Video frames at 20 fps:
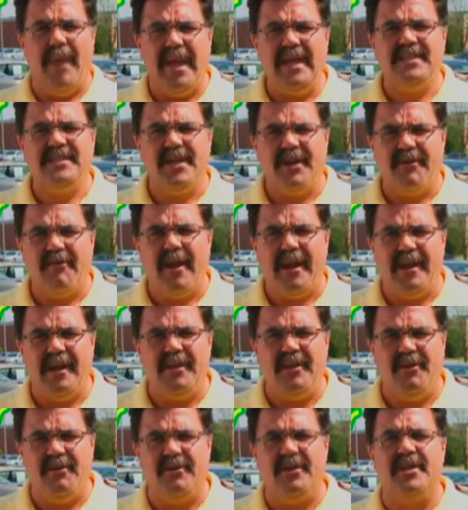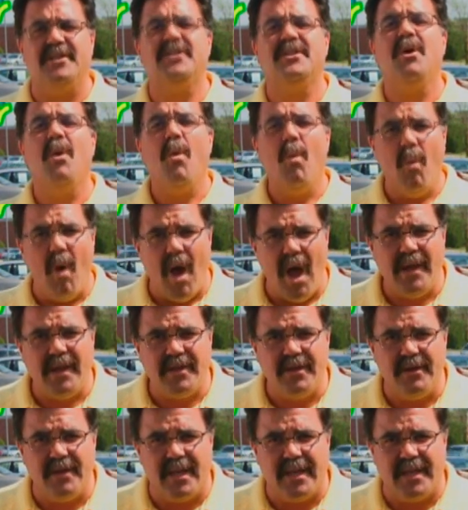banks and credit unions
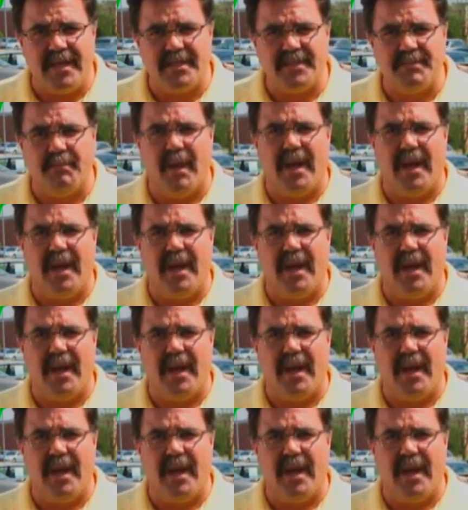want to lend us